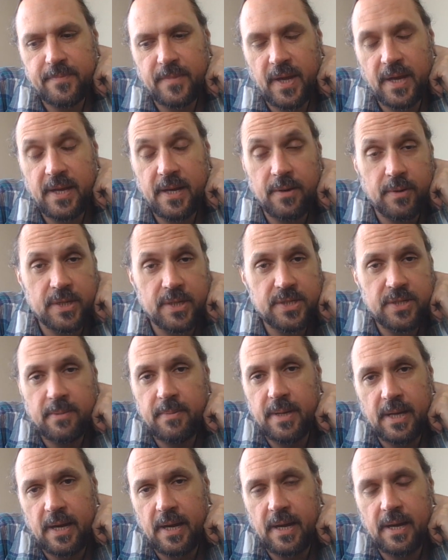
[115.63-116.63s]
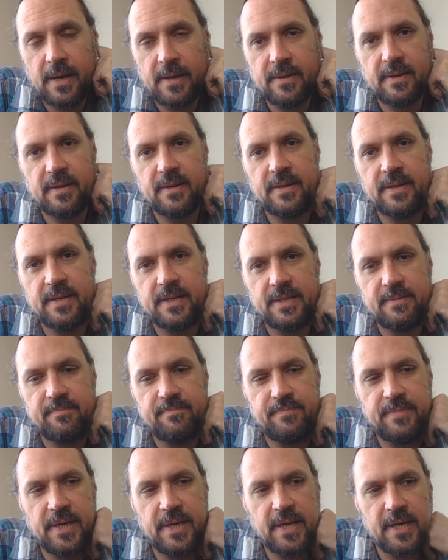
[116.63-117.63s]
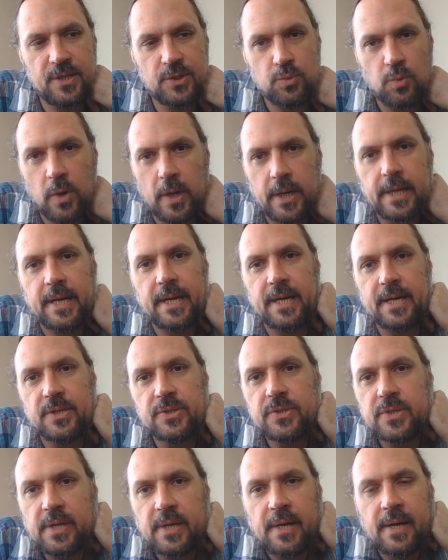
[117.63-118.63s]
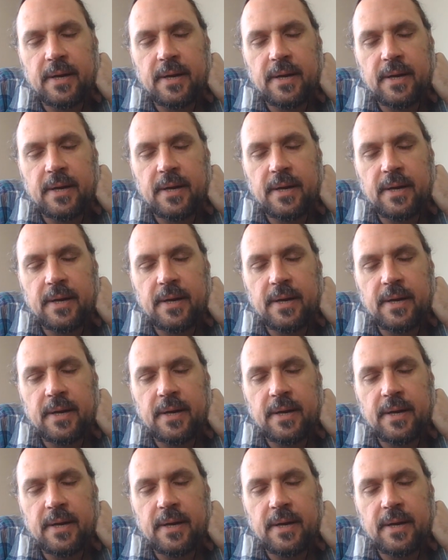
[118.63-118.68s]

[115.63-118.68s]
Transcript: anyways, I mean, it is what it is.